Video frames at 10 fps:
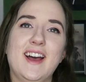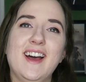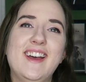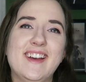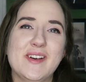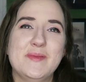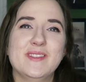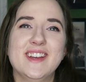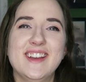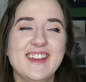
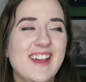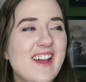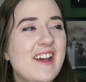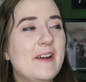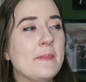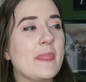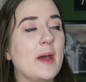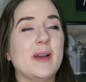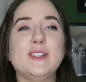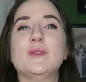Um,
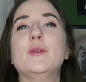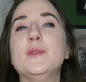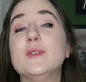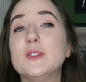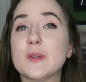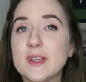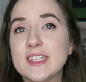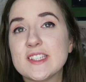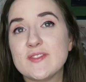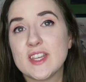Um, I do hope you enjoyed
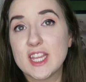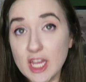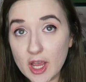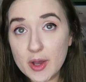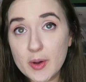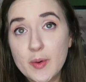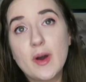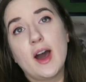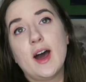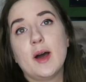this video.
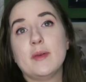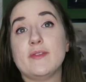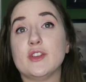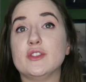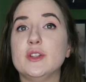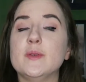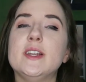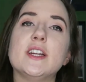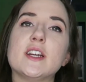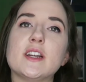Um, if you're new
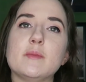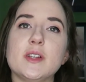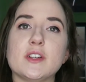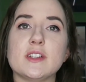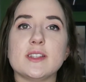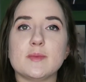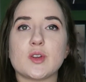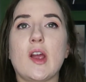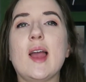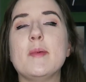here, be sure to
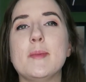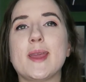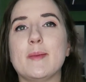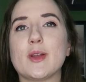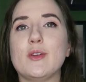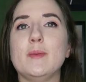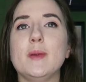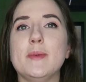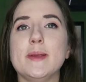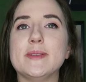subscribe and become a
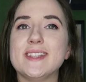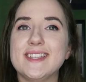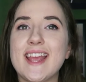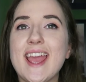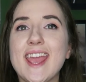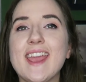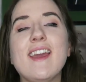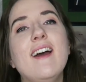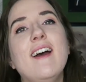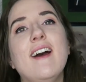creepy peep
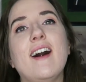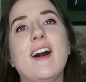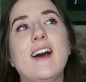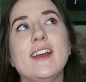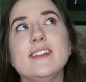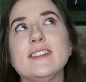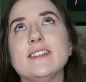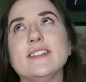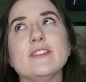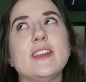today. And
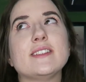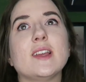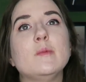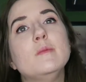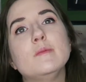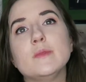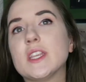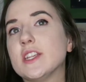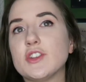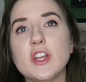until next time,
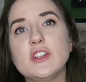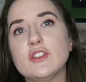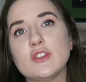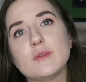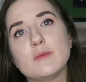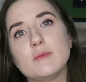stay strange.